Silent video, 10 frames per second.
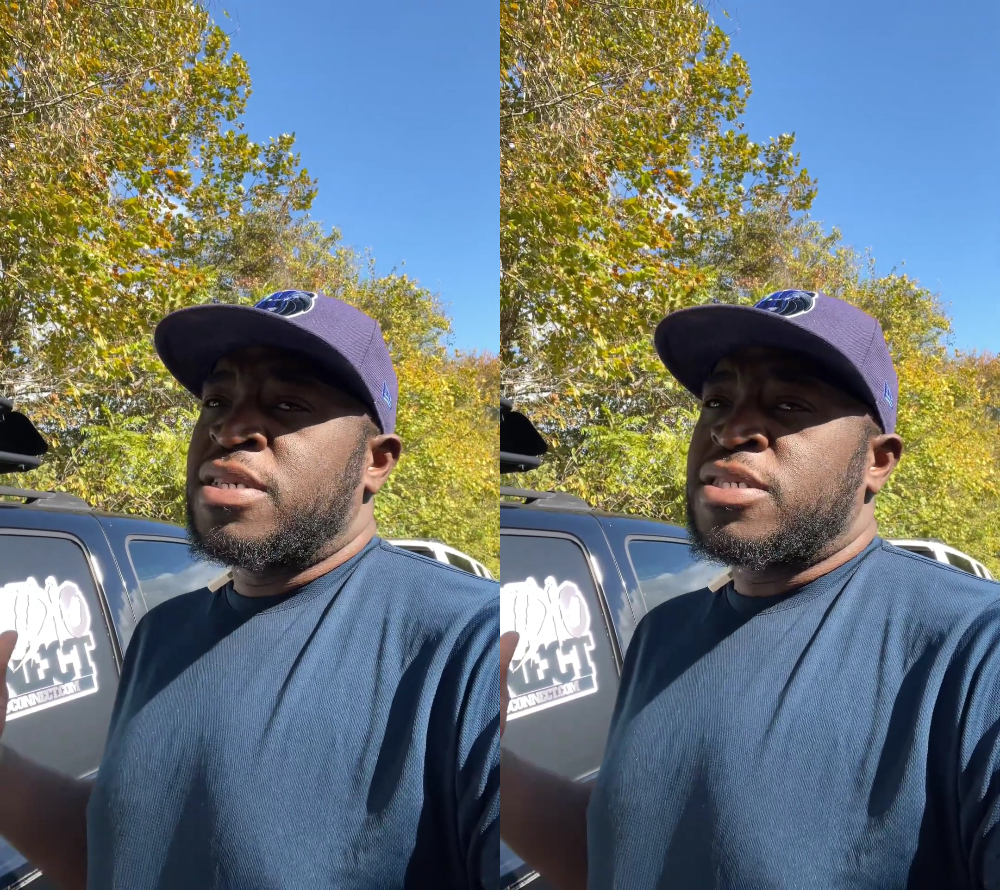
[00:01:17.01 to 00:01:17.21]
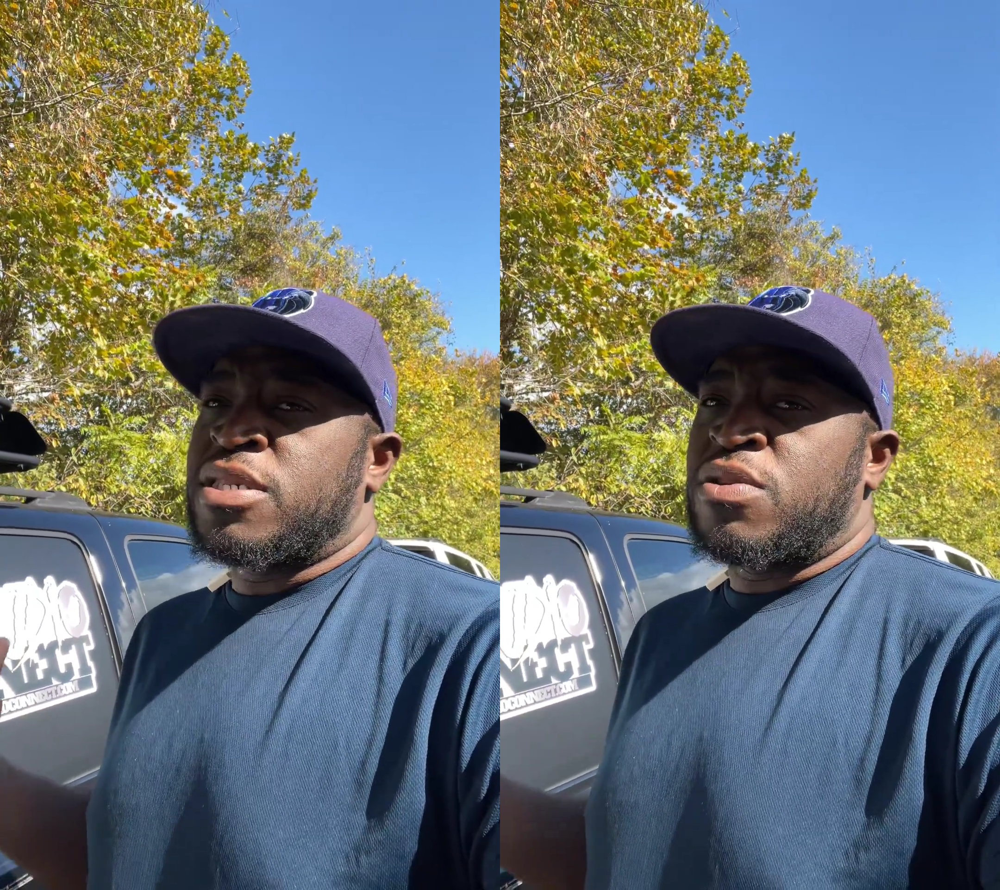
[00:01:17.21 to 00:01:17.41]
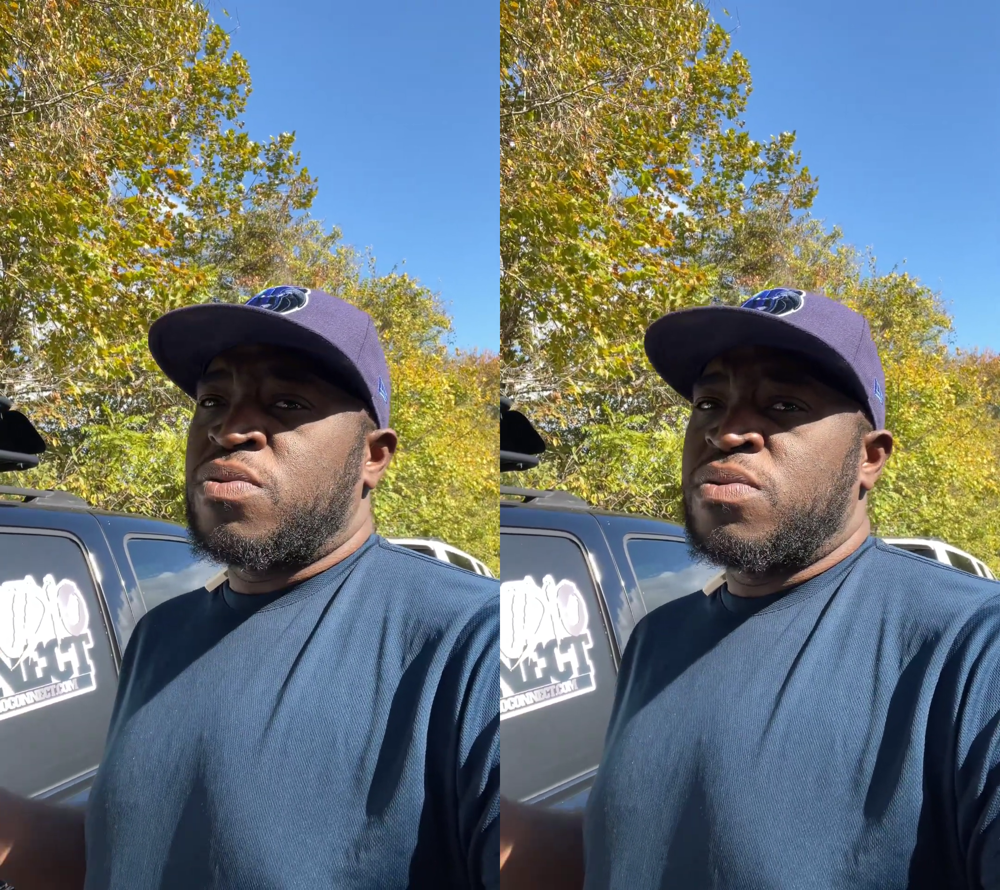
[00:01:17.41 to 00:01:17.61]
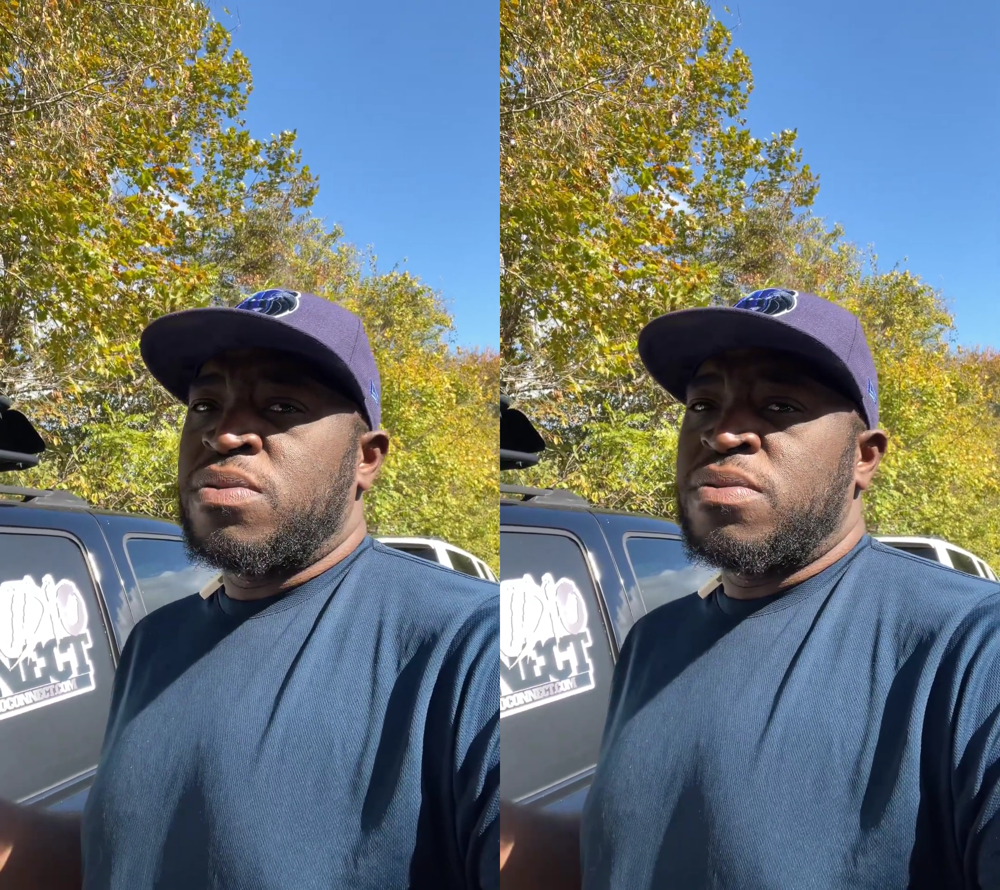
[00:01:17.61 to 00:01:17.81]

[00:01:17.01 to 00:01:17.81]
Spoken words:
So,